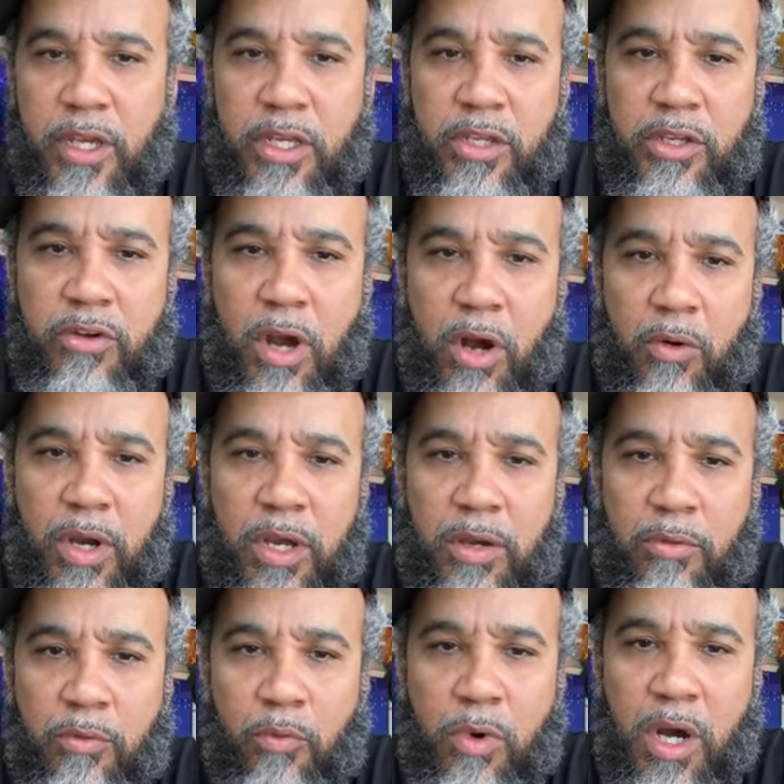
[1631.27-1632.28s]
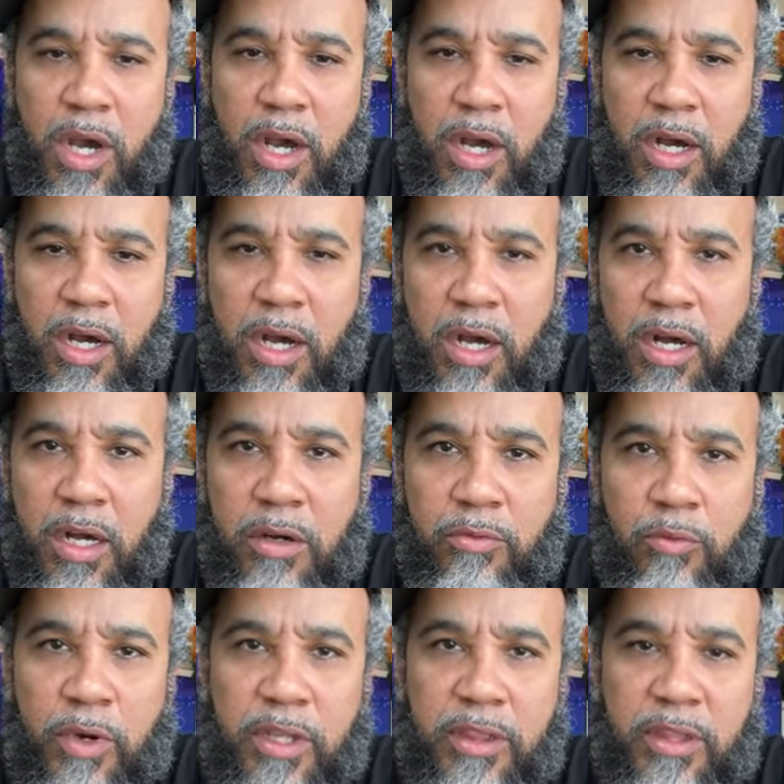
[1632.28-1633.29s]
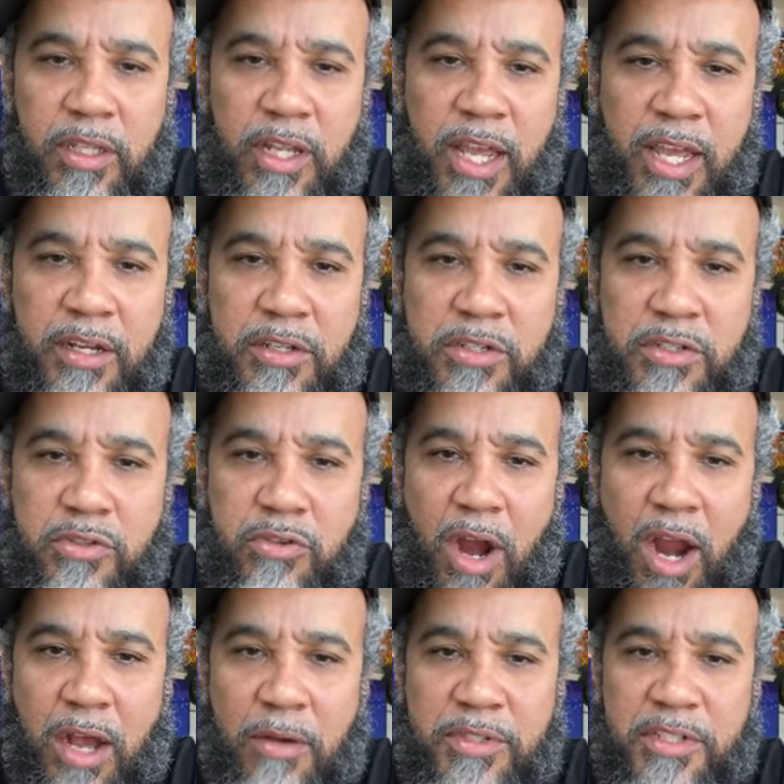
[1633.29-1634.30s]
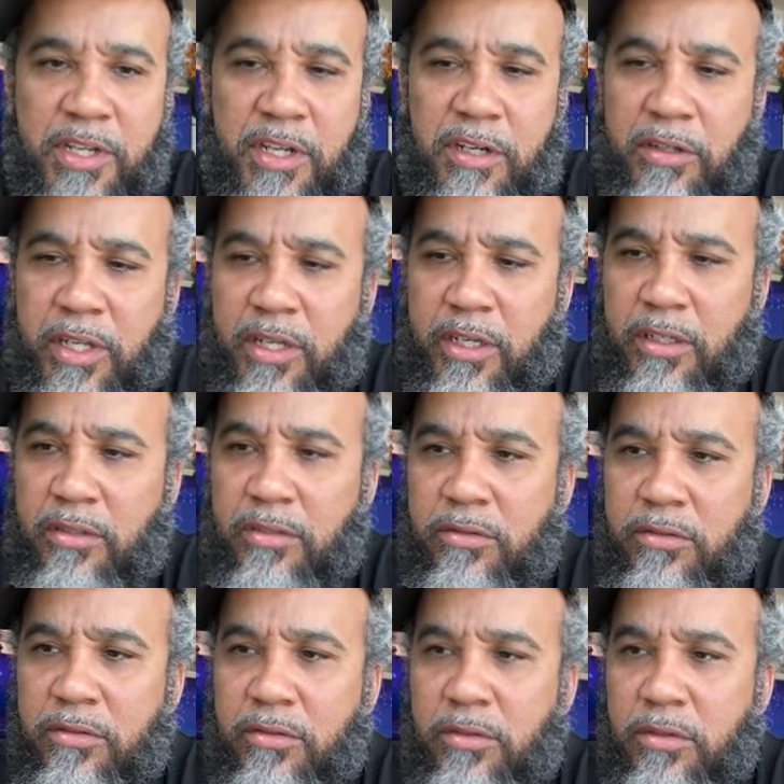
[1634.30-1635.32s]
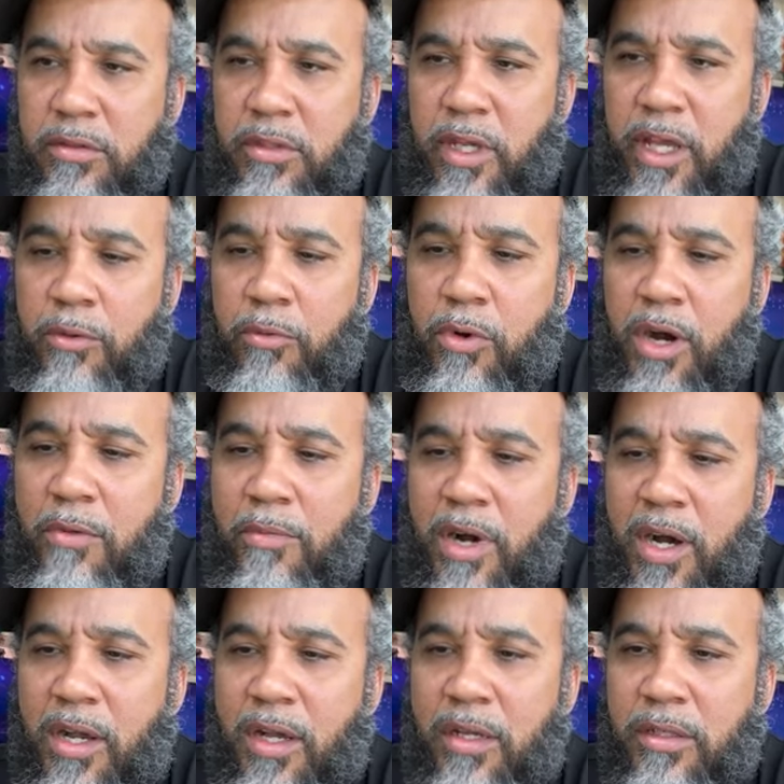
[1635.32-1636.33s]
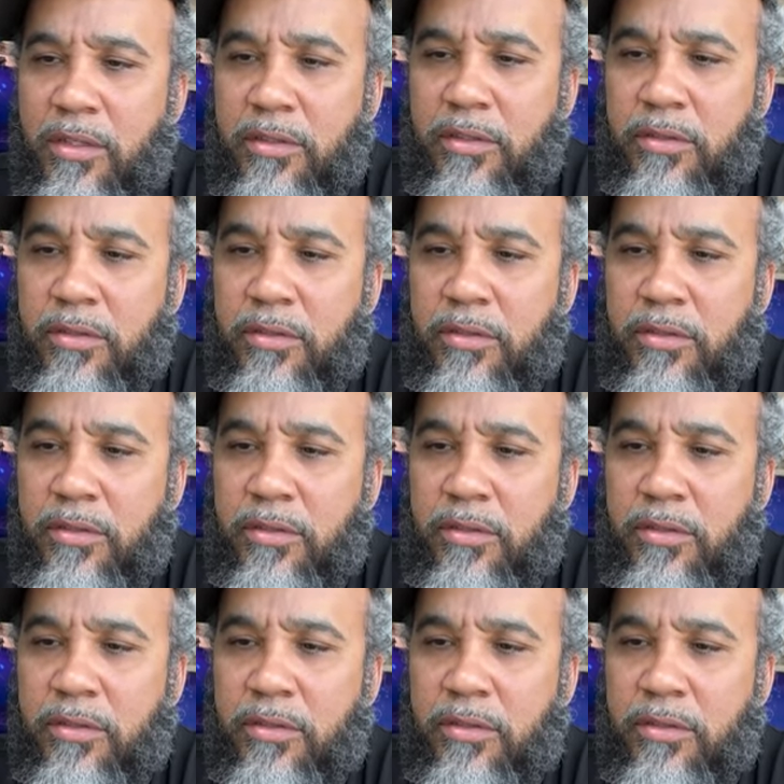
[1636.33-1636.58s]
You know what? What uh when the Ninas drop, Silky? In what month?